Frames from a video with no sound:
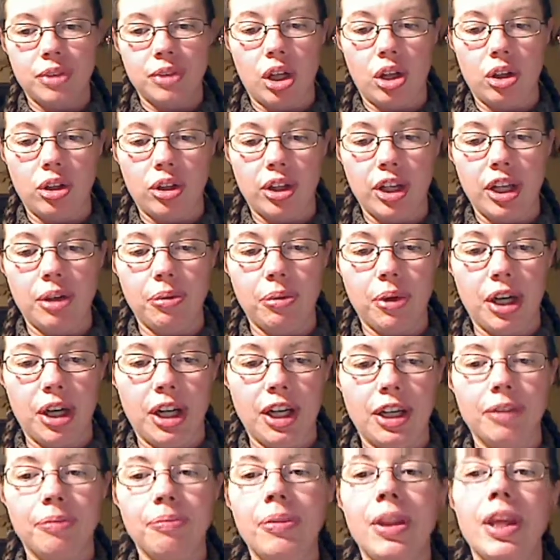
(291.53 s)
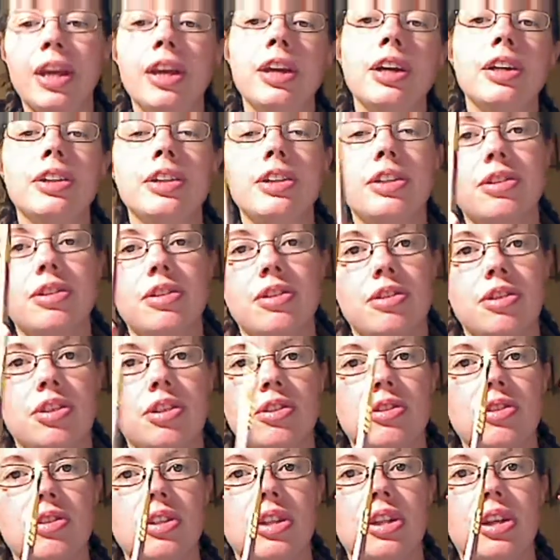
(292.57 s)
all haywire. This is
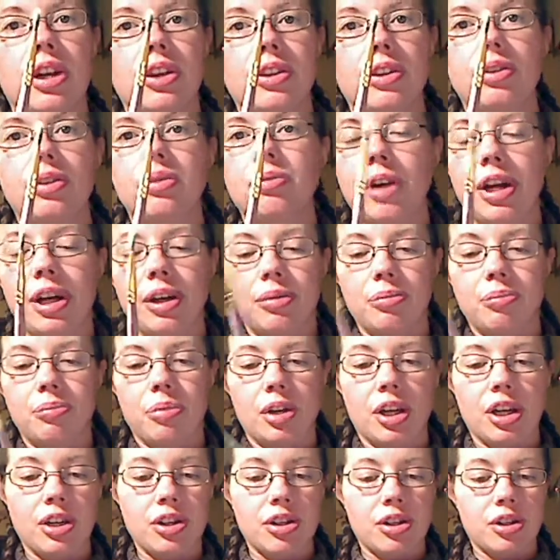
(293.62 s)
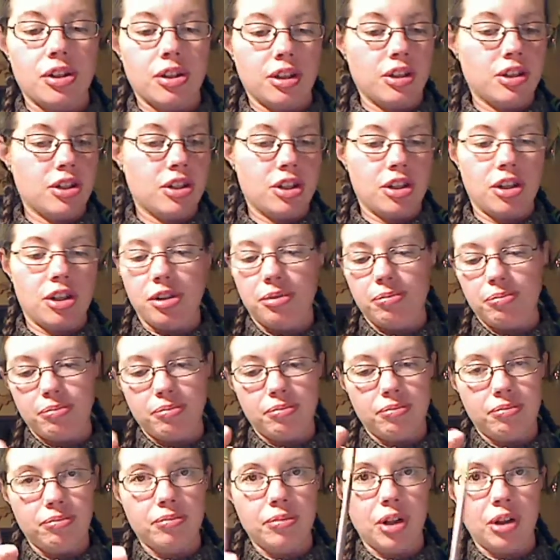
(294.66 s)
just another round brush, a cheap
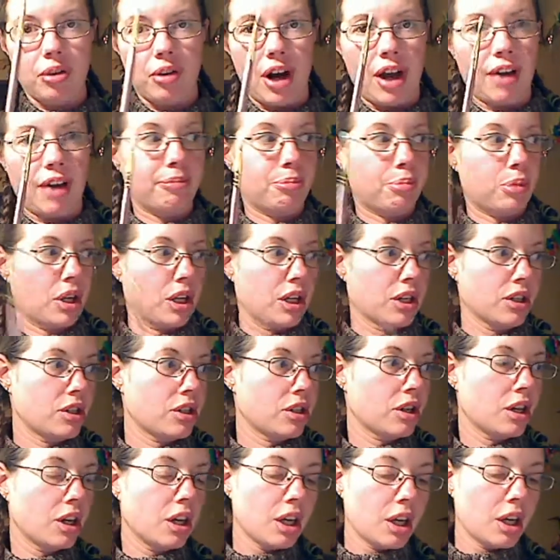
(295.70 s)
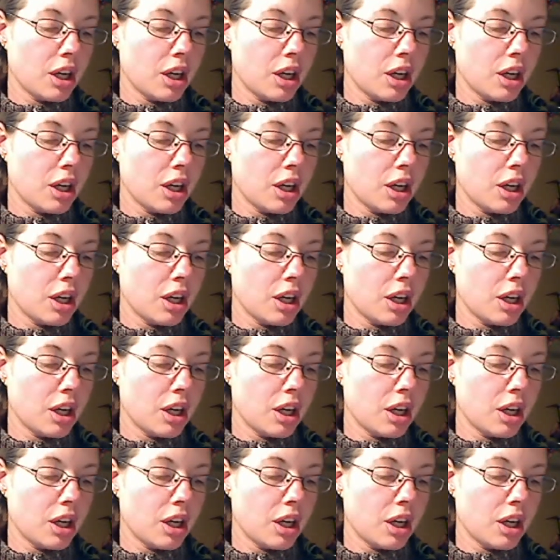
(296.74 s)
craft brush.